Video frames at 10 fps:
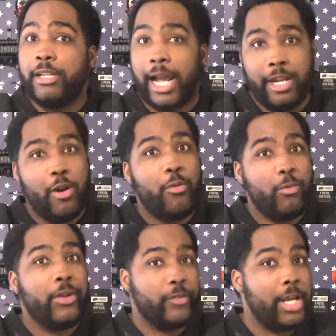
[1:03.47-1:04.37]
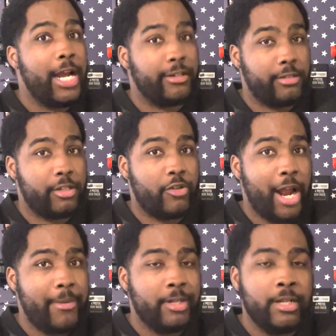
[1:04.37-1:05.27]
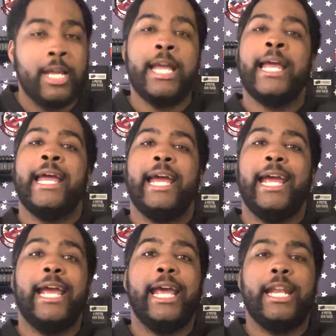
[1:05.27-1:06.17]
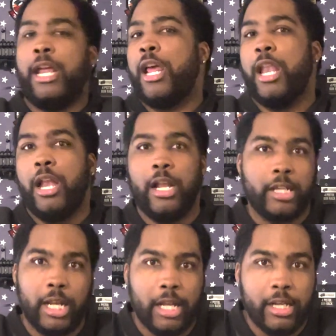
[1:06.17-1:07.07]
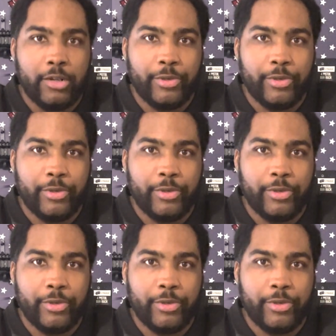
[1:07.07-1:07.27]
I know if you guys are subscribing. And let's get into